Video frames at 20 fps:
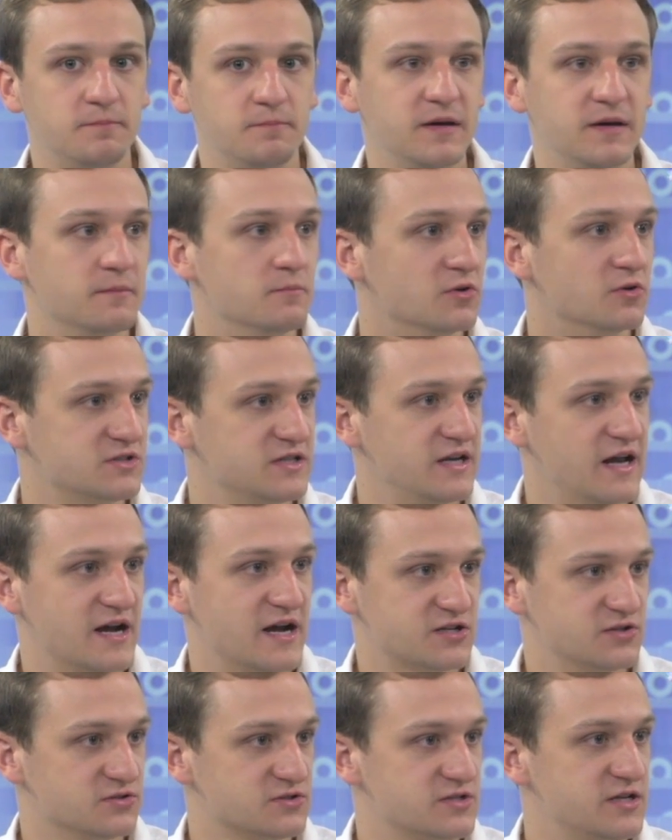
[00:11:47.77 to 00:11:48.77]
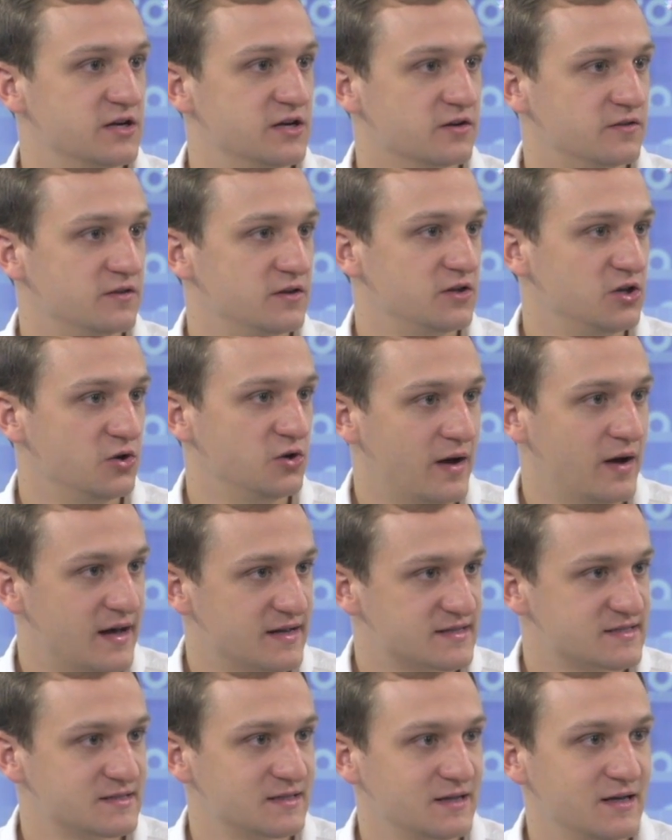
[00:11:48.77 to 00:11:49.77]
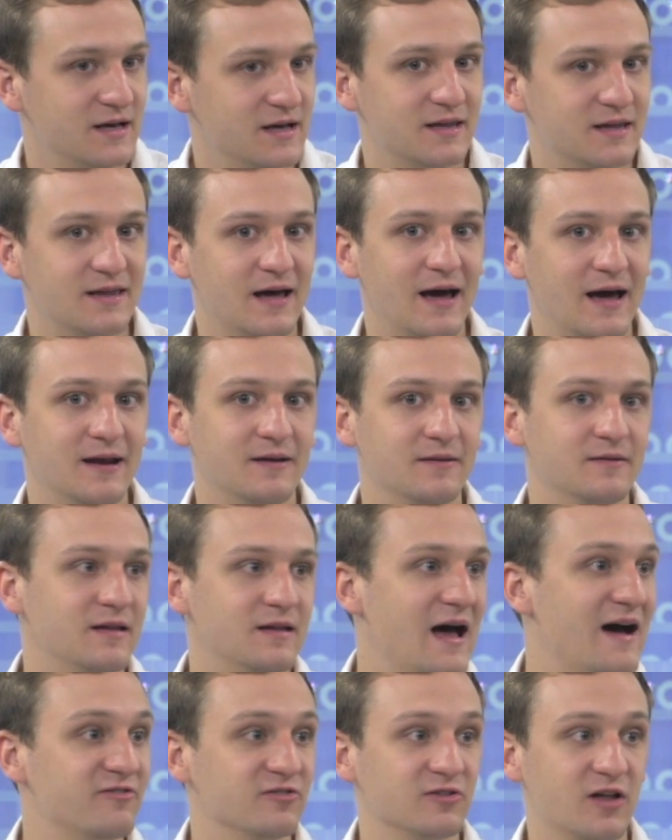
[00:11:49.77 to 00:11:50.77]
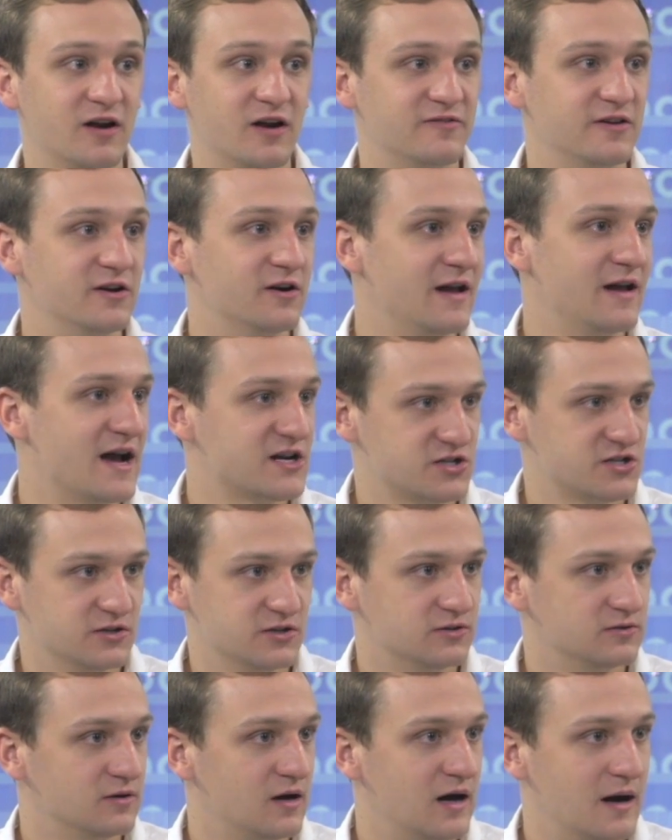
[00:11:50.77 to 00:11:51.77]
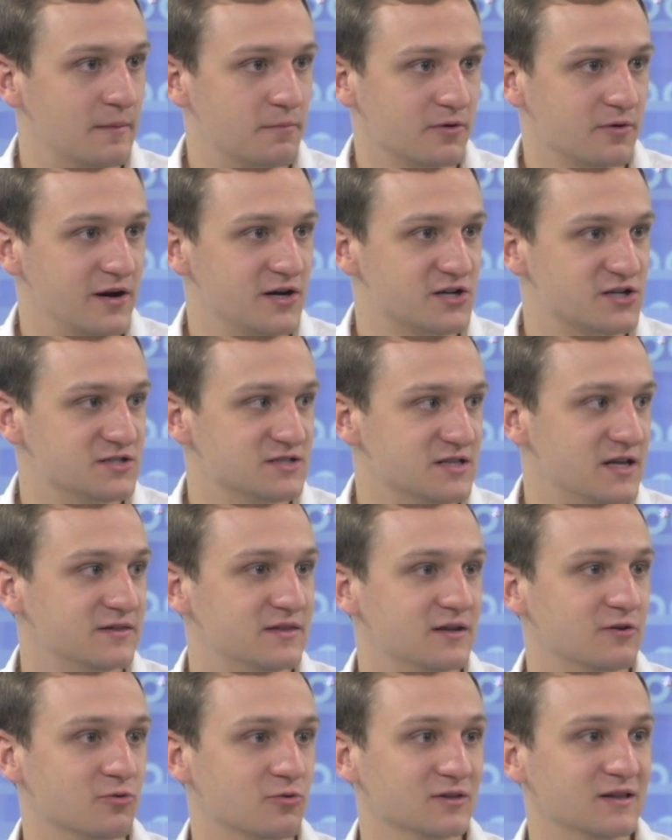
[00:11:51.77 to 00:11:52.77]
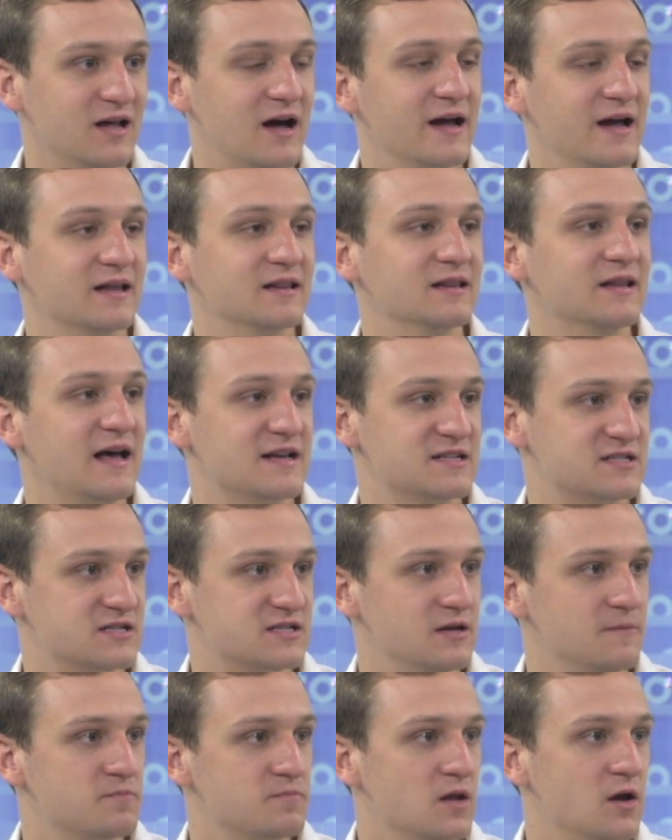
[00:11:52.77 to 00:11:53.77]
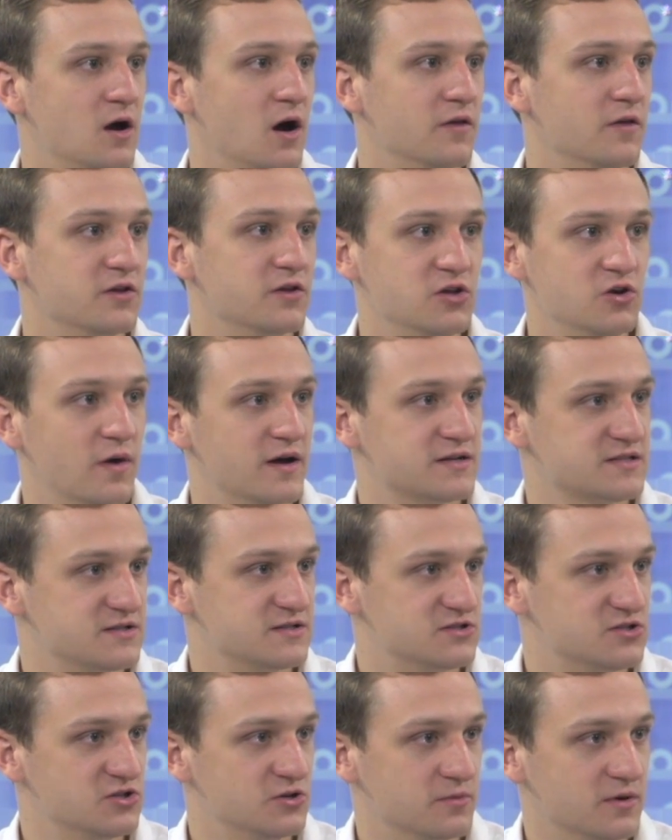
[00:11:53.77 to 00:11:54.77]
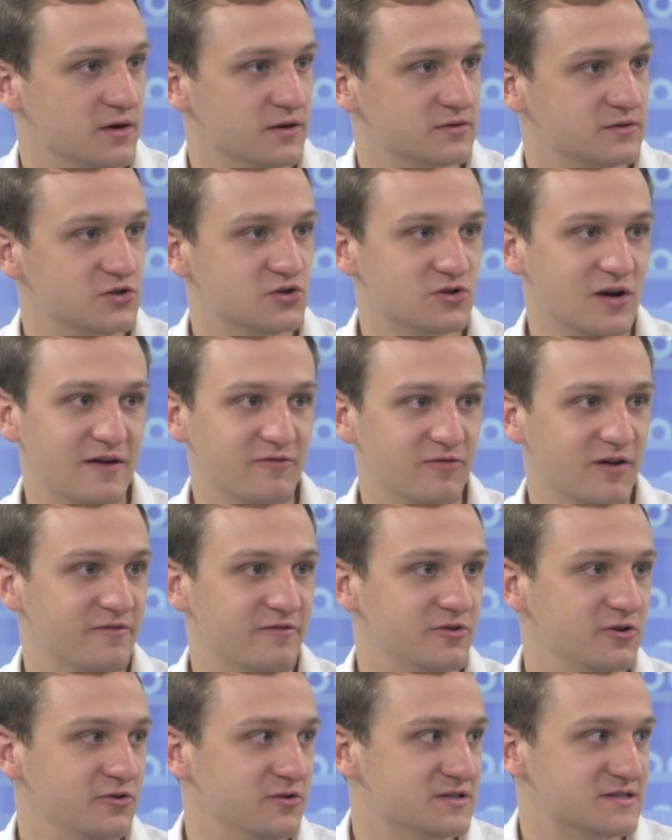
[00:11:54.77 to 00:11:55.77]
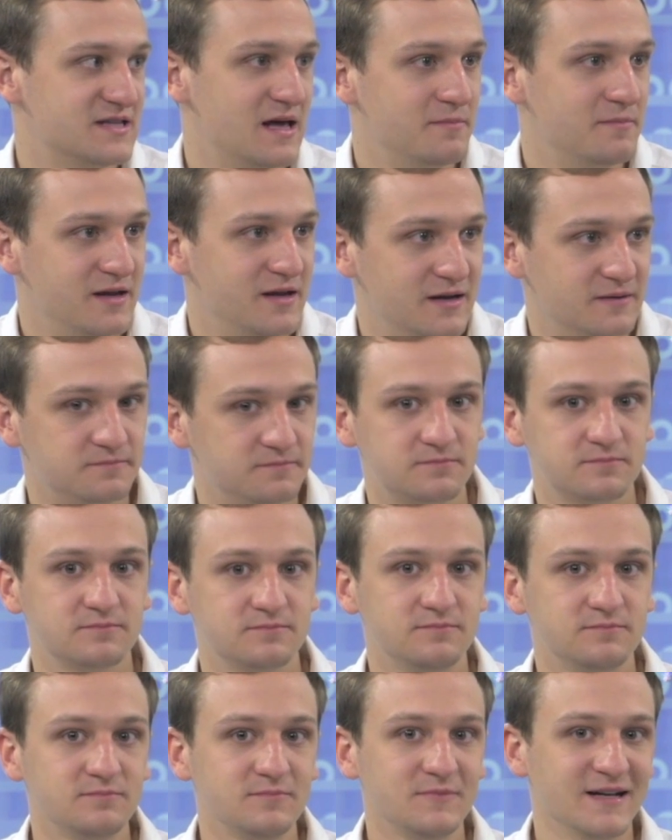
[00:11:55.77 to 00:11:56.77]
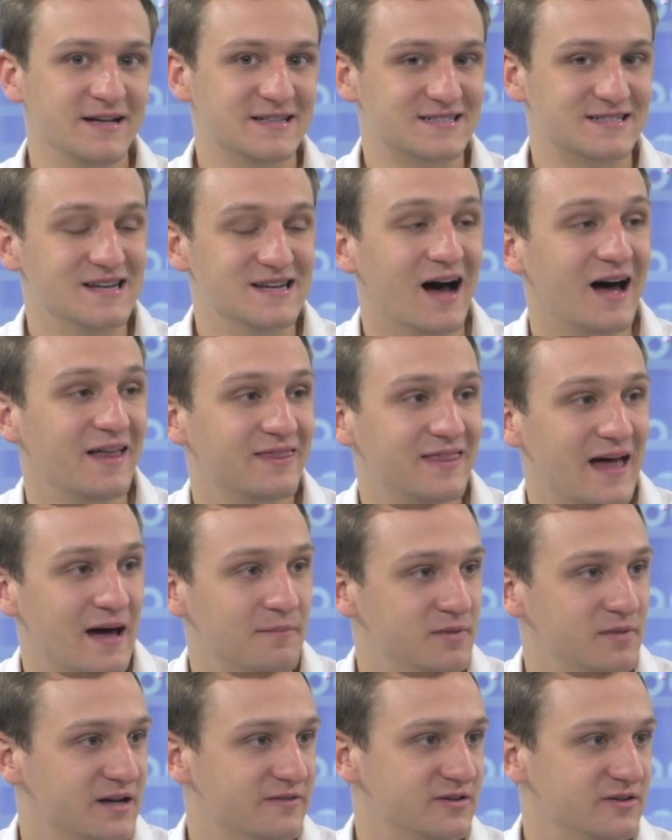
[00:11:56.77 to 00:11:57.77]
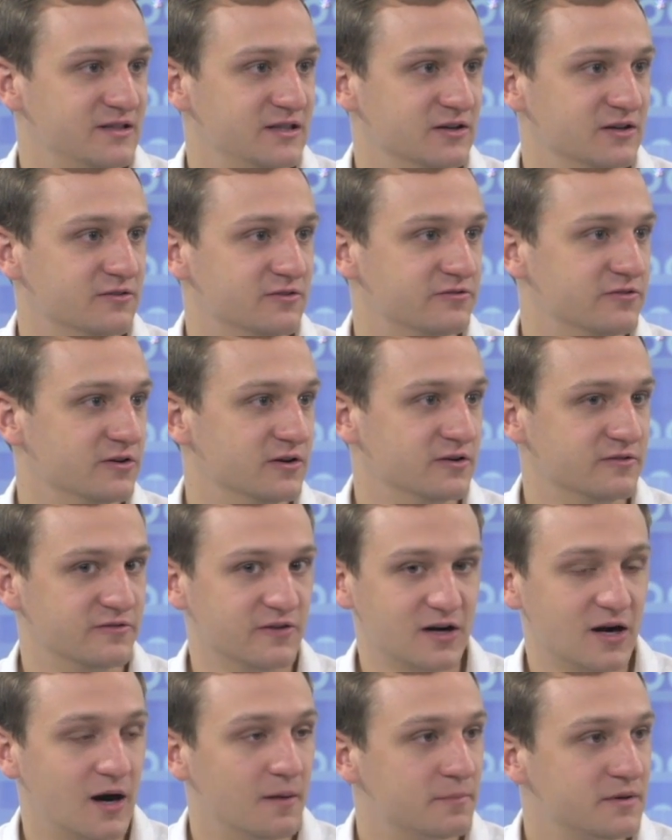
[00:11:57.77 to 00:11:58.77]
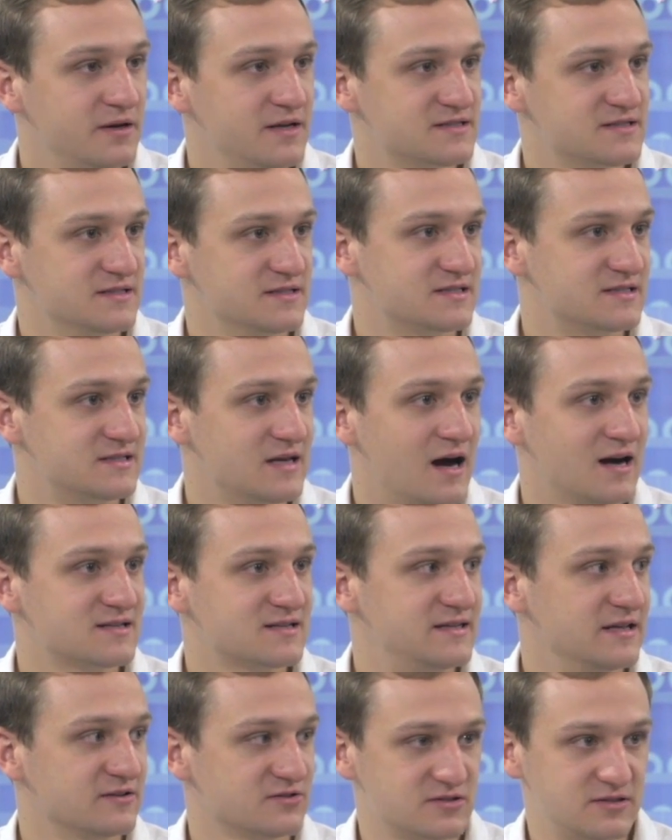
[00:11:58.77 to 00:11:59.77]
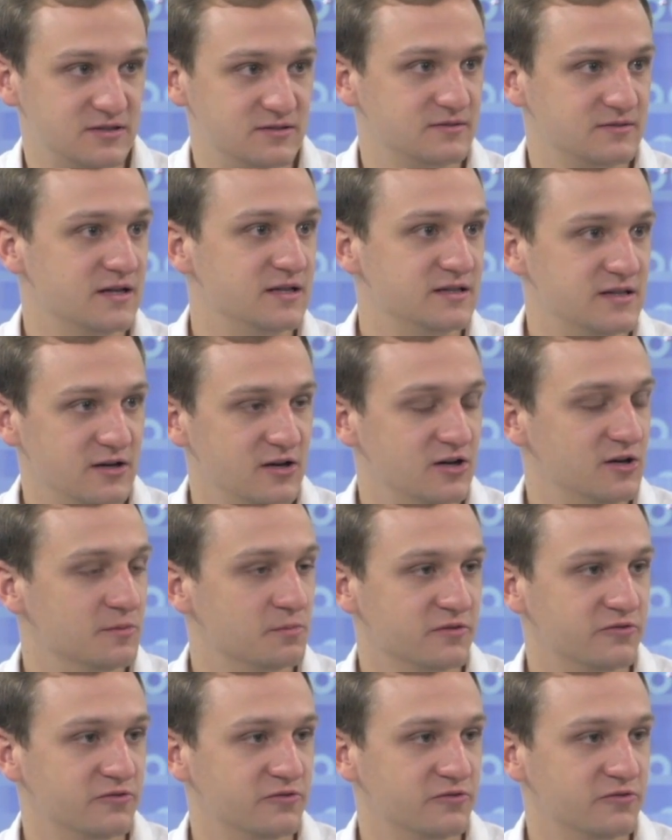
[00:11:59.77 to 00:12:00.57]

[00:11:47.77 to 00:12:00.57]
big multinationals here in the U S that have a lot of international operations, that they're relying less on the U S consumer to drive revenue? Does that mean it's not that big of a deal for, for companies and stocks? They'll continue to